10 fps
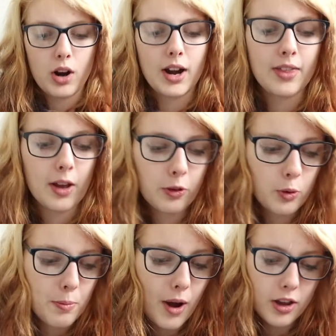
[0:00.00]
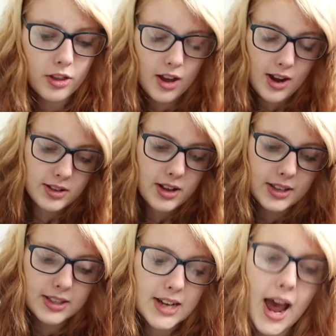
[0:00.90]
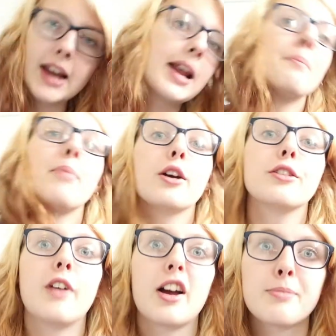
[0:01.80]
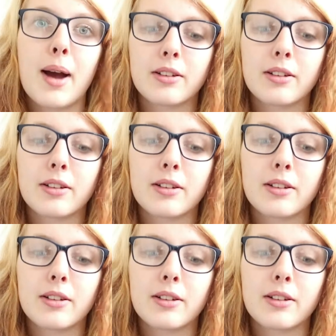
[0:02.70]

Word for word: one, and they were both in a size 10 and both £5.